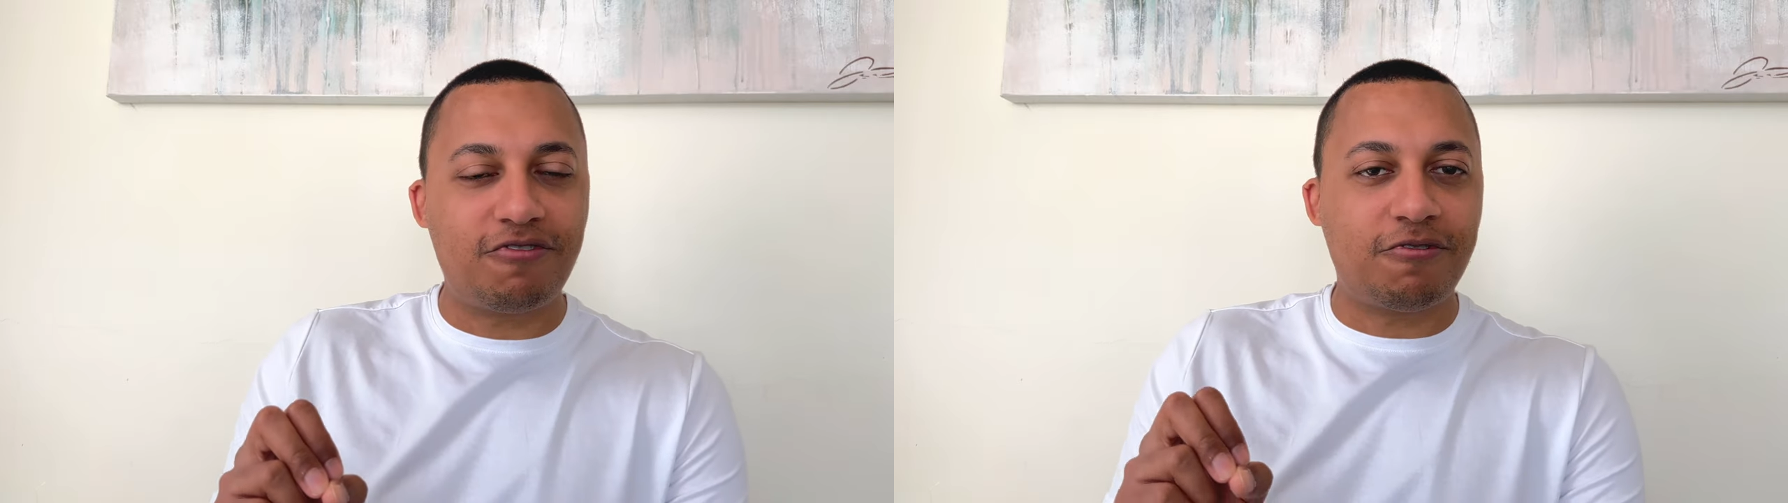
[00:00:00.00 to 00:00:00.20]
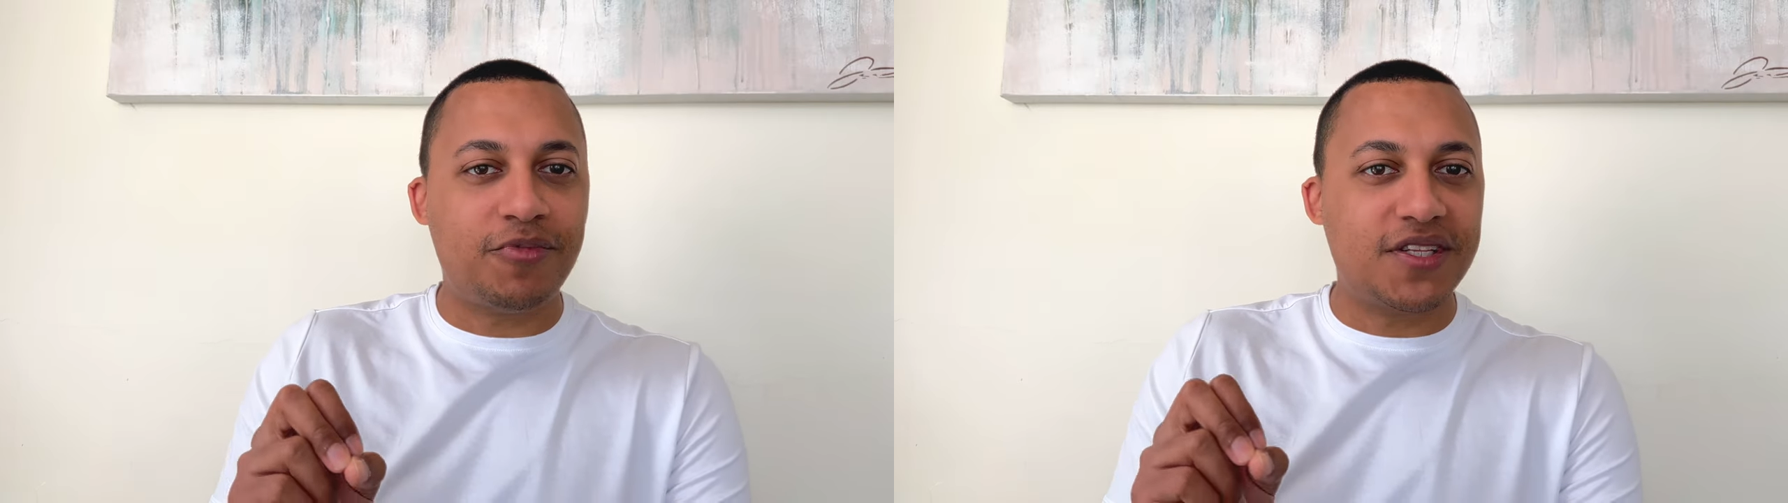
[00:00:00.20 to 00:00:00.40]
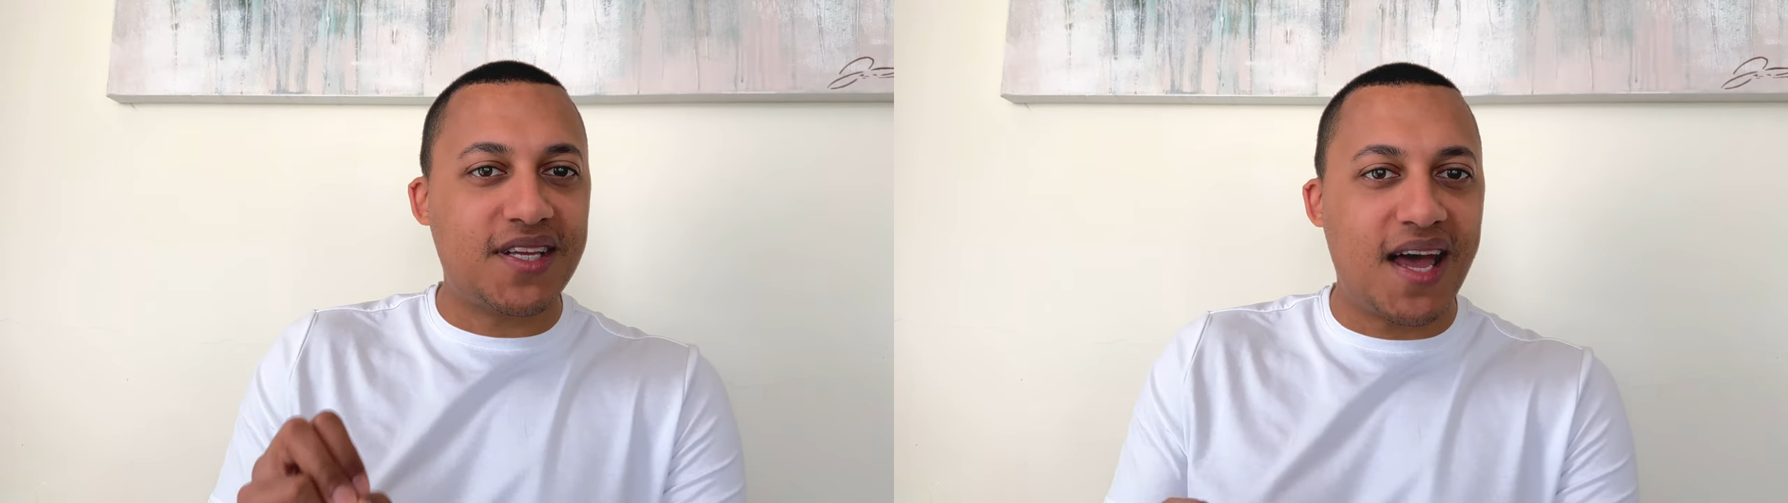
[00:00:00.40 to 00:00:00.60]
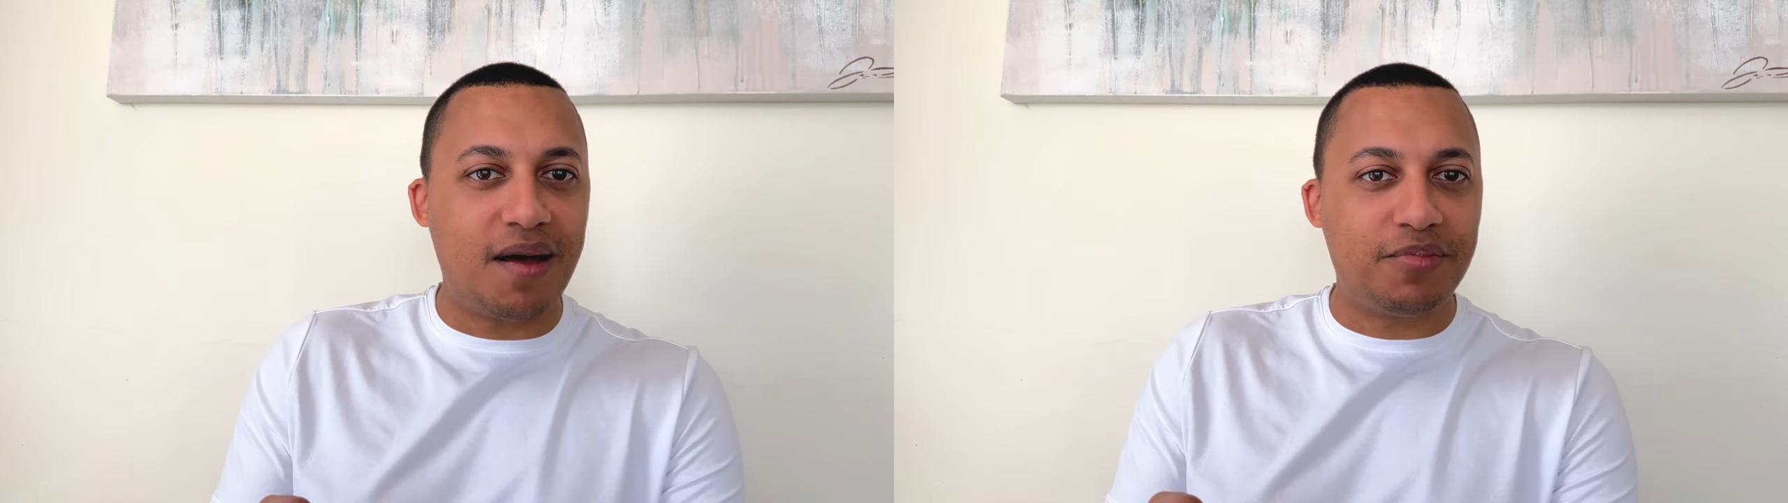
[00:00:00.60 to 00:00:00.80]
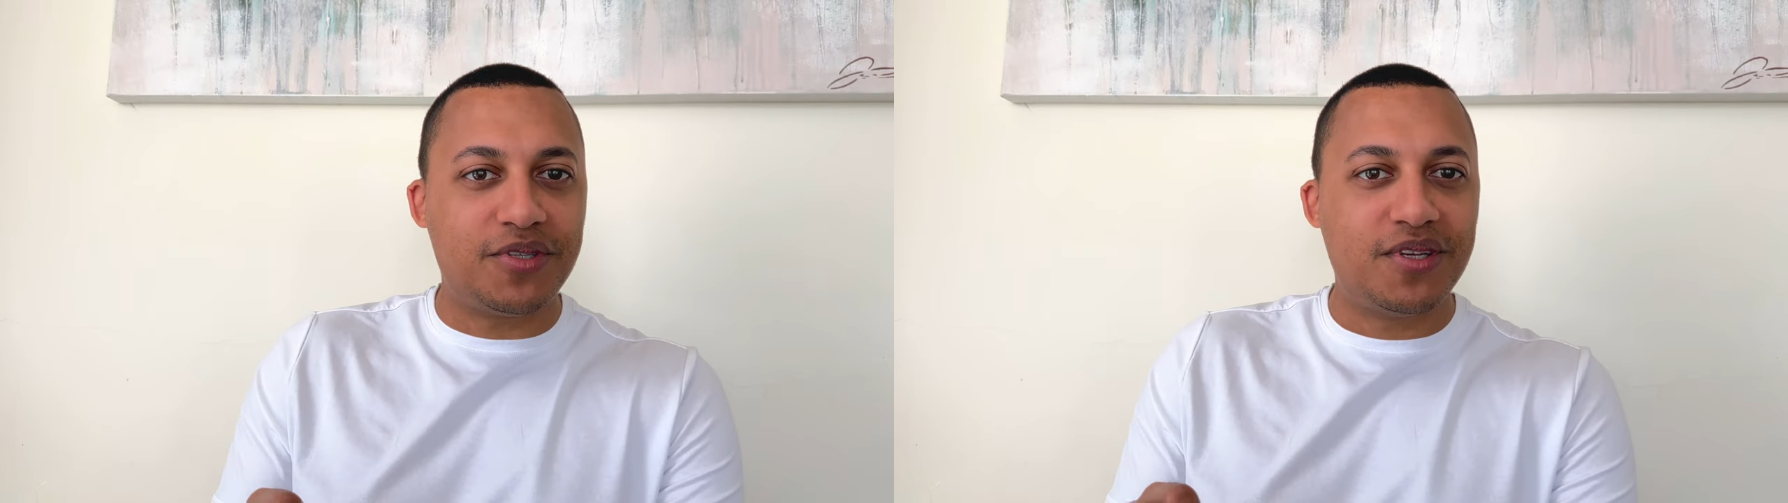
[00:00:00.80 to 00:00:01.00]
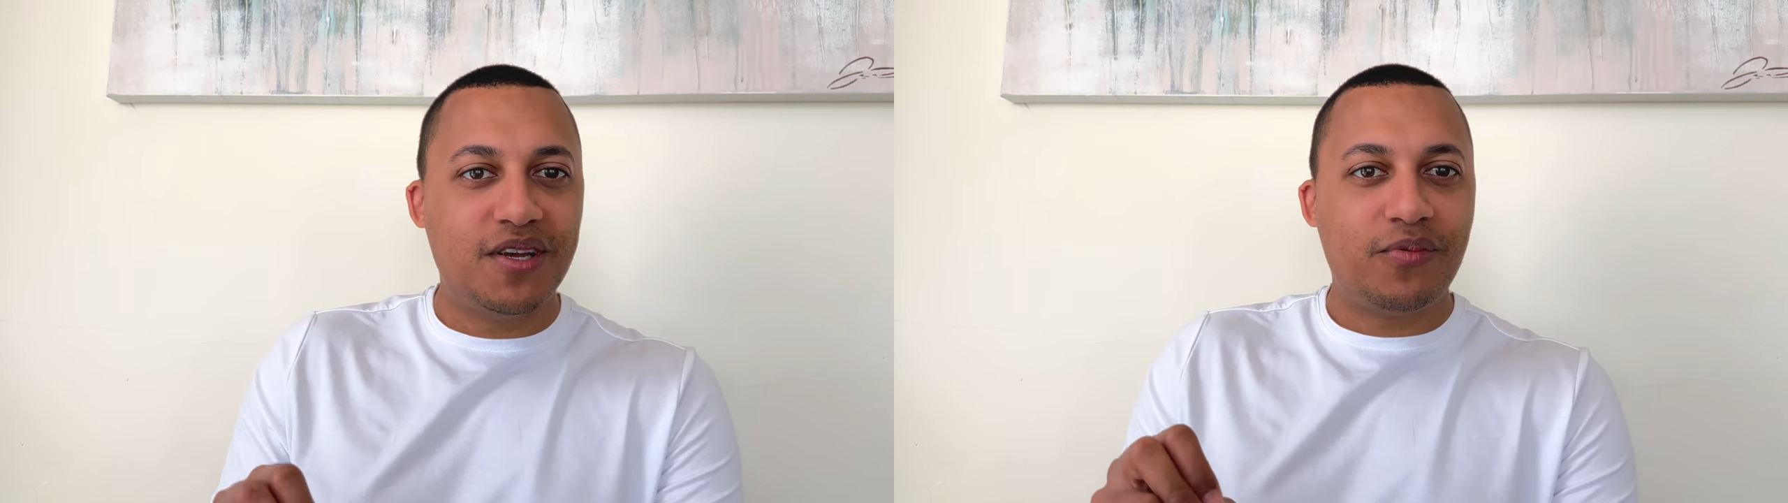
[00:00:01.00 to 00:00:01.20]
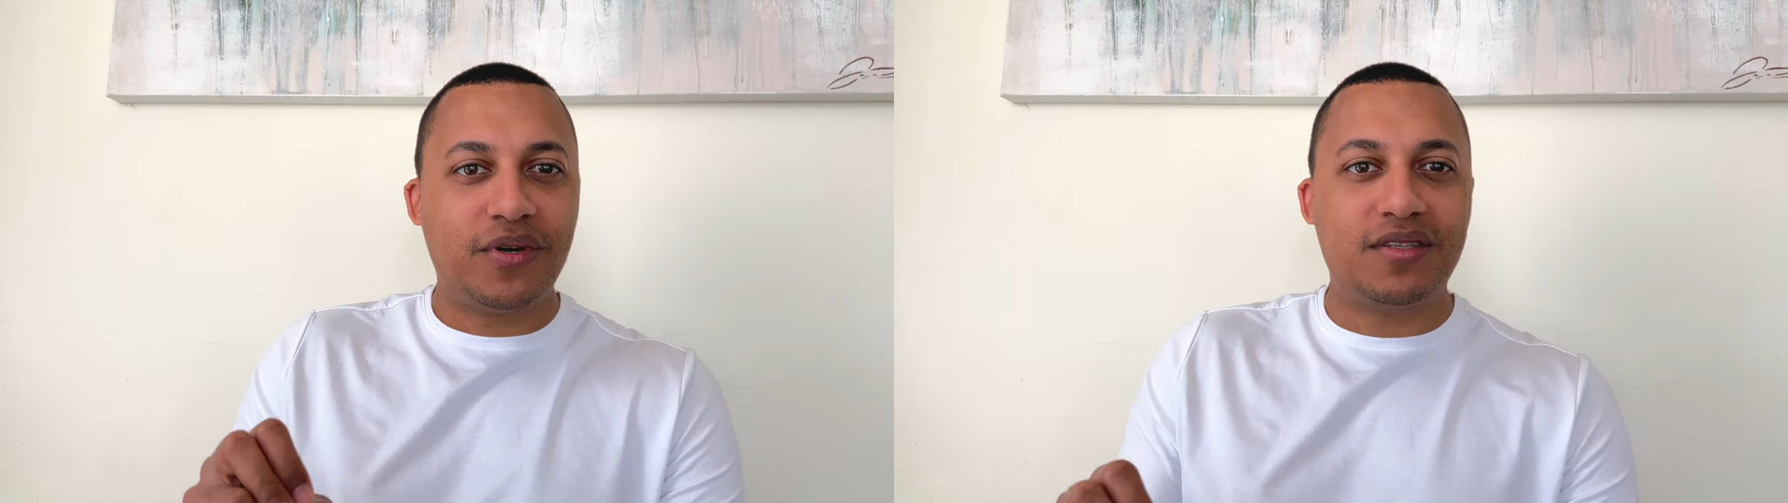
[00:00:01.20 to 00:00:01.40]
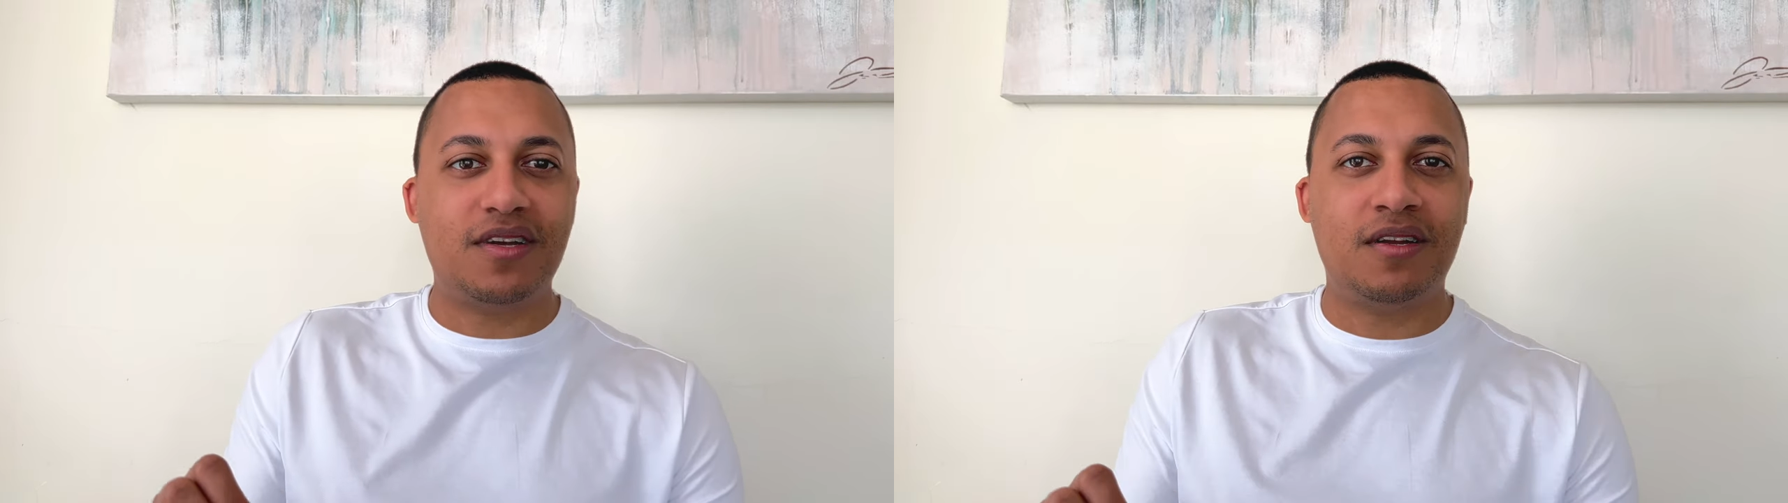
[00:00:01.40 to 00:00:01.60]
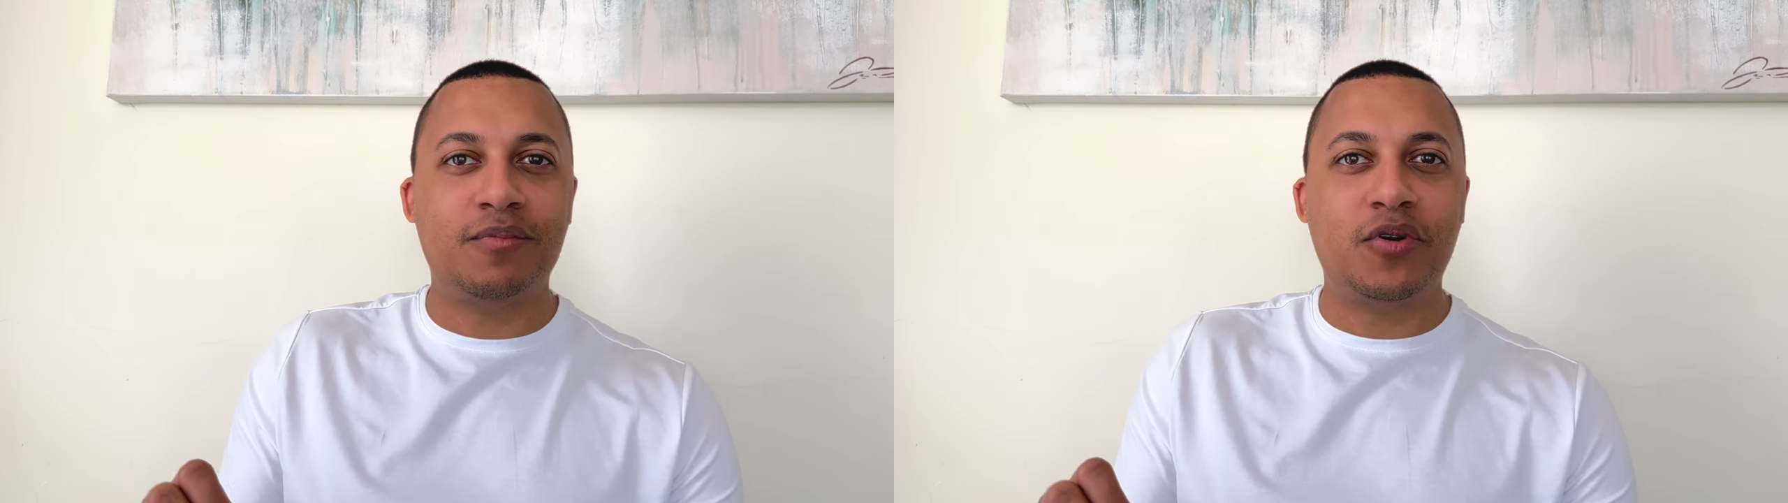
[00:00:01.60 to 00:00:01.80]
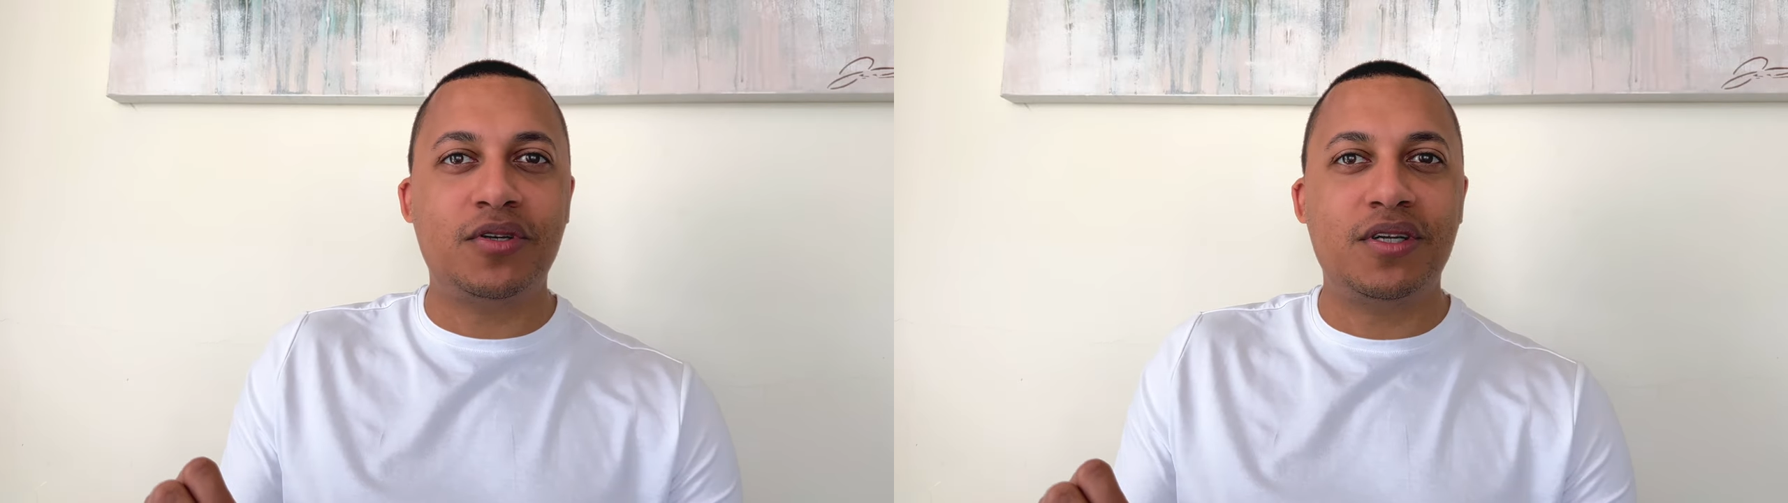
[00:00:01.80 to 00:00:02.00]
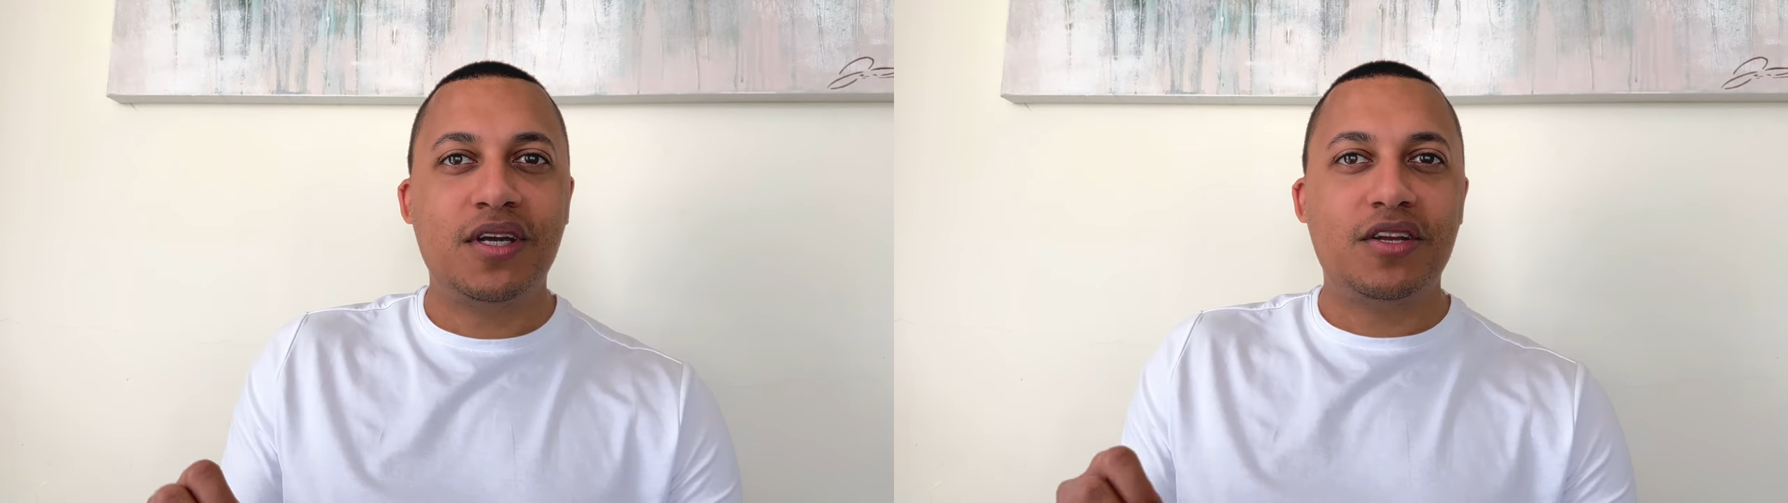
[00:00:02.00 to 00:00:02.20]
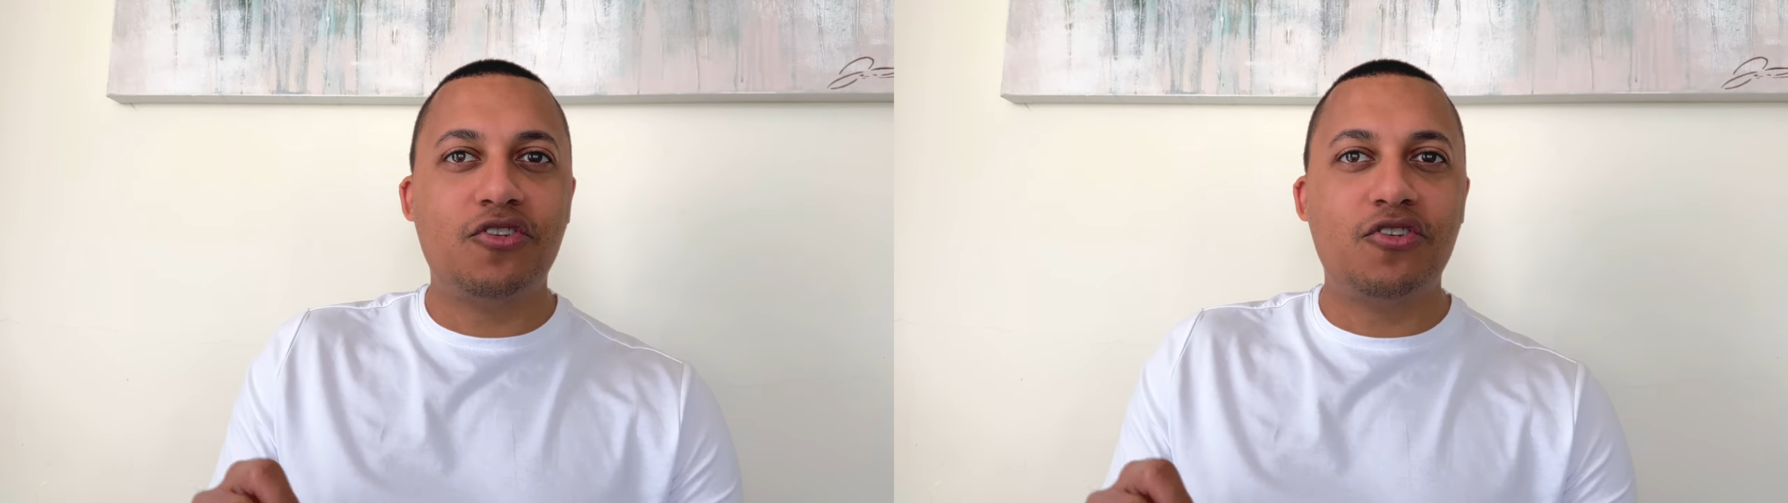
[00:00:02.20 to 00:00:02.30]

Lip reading: from the taps when I turn them on.